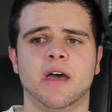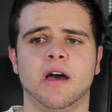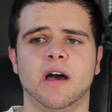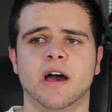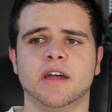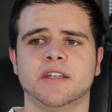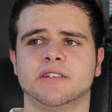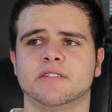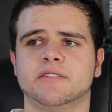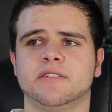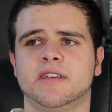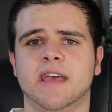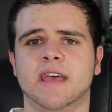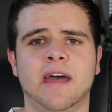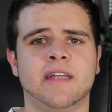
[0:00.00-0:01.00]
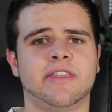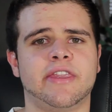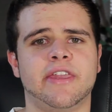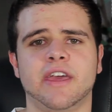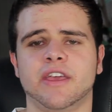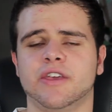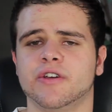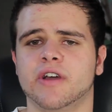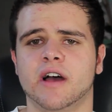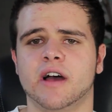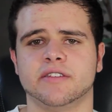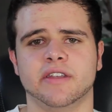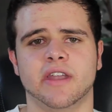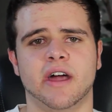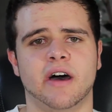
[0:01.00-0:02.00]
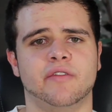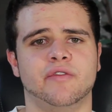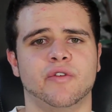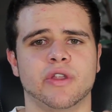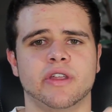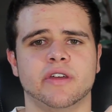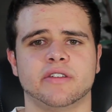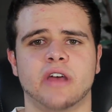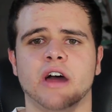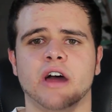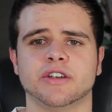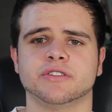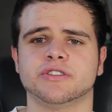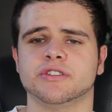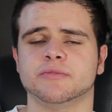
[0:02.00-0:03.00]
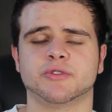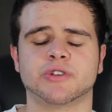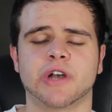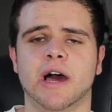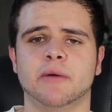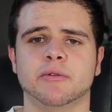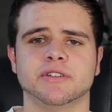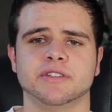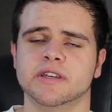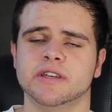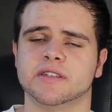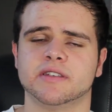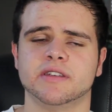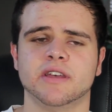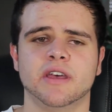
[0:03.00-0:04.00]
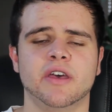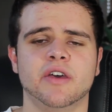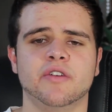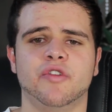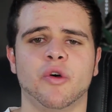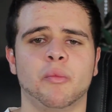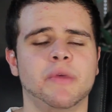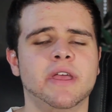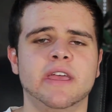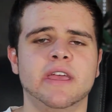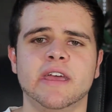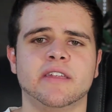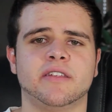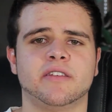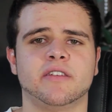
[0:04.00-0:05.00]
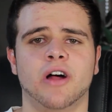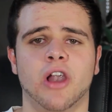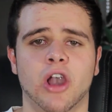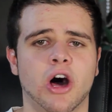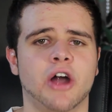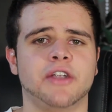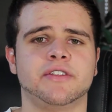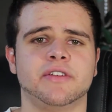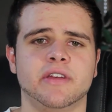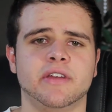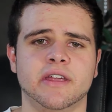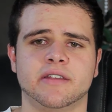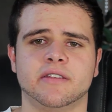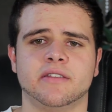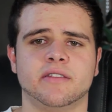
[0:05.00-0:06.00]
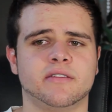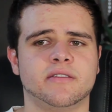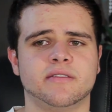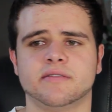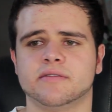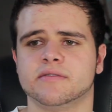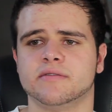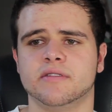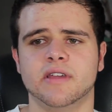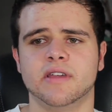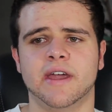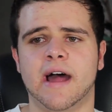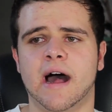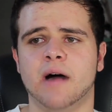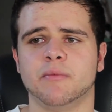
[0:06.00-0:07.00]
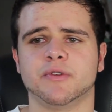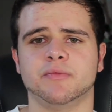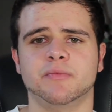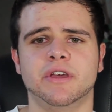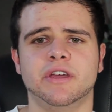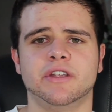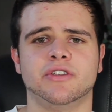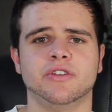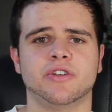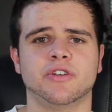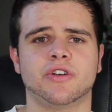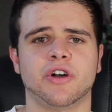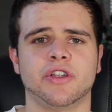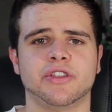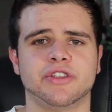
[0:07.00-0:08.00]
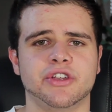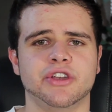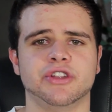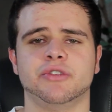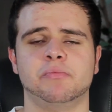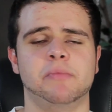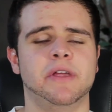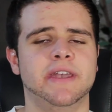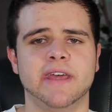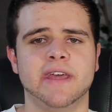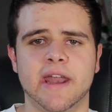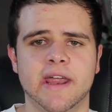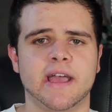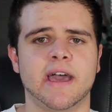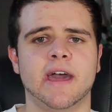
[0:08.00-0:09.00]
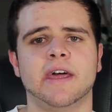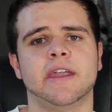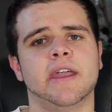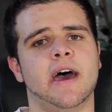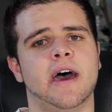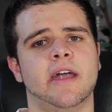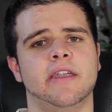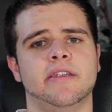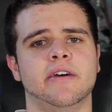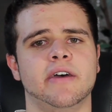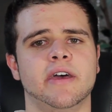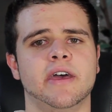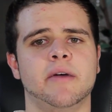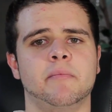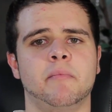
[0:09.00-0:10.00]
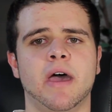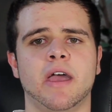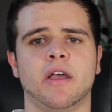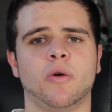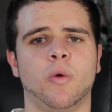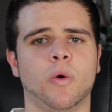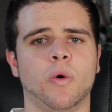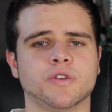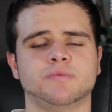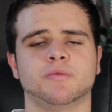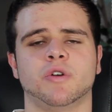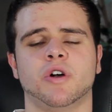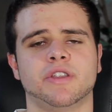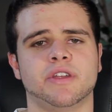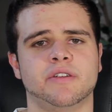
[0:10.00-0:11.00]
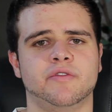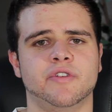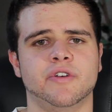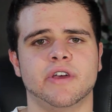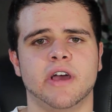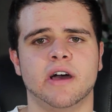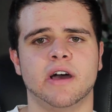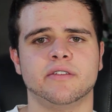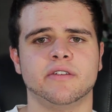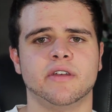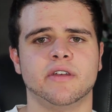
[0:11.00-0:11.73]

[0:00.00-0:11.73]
I can't thank you guys enough for this 100 subscribers. It's for me, it's a lot. It it helps me to continue to be dedicated and make awesome content for you guys.